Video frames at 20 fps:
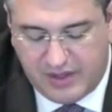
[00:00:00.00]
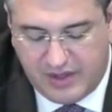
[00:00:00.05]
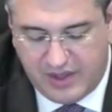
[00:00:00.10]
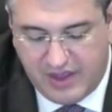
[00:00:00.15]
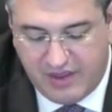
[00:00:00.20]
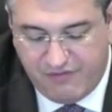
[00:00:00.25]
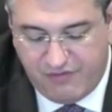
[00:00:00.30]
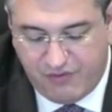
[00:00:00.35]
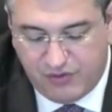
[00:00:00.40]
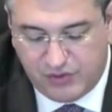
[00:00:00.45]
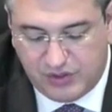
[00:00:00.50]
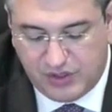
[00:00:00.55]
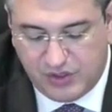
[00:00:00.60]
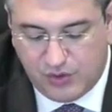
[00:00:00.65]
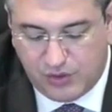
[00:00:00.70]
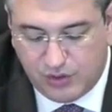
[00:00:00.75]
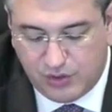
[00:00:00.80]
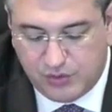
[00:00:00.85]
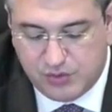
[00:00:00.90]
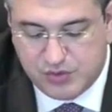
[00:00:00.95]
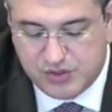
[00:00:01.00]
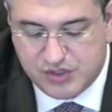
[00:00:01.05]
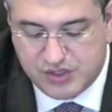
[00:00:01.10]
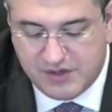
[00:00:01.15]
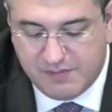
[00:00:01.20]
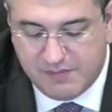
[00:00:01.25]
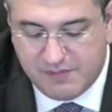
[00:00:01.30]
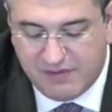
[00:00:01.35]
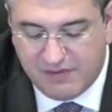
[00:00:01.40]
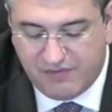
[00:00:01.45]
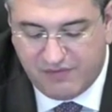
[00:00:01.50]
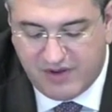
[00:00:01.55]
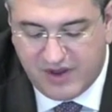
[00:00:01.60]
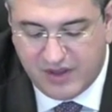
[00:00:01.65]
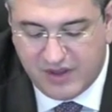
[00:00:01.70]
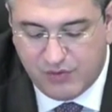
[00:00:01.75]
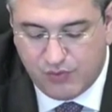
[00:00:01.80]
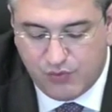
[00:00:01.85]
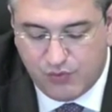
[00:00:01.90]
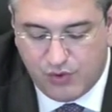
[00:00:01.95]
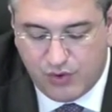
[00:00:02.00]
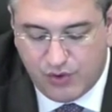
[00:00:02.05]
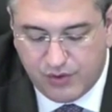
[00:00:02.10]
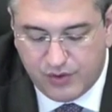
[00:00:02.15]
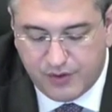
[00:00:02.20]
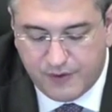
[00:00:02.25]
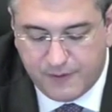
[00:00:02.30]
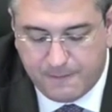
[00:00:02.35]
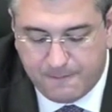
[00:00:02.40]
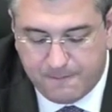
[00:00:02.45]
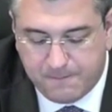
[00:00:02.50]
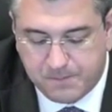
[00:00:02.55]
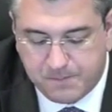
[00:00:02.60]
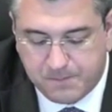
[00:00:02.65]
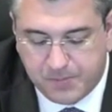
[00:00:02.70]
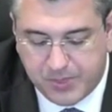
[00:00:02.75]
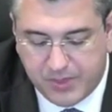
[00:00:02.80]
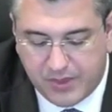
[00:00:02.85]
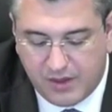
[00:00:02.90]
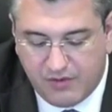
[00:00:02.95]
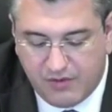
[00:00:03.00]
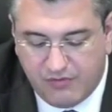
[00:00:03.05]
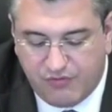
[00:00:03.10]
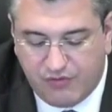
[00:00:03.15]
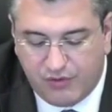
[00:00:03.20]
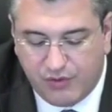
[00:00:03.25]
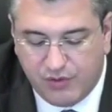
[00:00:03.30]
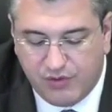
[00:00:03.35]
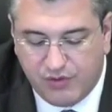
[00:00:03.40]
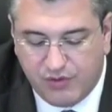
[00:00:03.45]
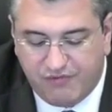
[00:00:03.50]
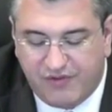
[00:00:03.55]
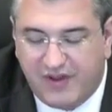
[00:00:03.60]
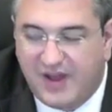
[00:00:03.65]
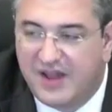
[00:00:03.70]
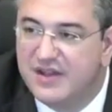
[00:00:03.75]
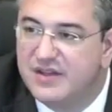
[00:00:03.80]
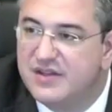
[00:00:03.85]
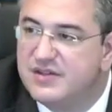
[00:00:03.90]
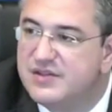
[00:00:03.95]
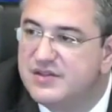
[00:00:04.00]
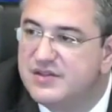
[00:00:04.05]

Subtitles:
effort in order to simplify the work for the funds,